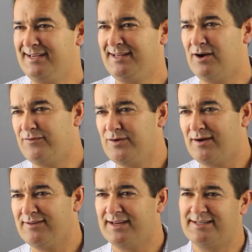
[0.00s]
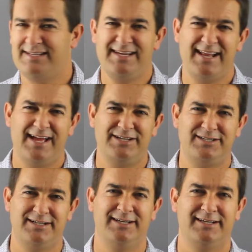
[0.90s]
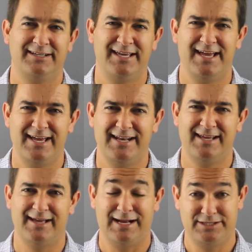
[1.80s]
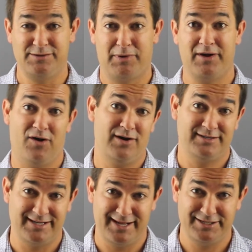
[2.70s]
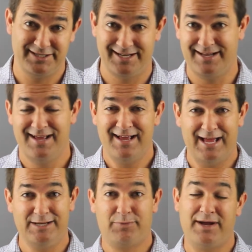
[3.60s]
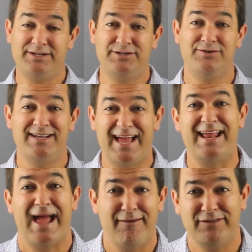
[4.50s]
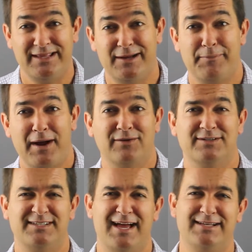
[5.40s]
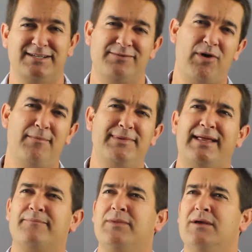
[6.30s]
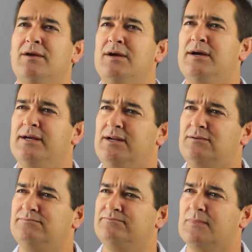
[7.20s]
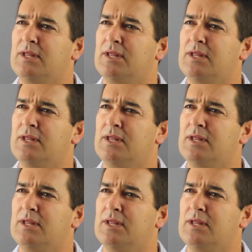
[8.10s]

you know, if you have like a teenage kid, actually, you probably are a teenage kid, and you probably do negate everything your parents say. So your mom would be like, you know,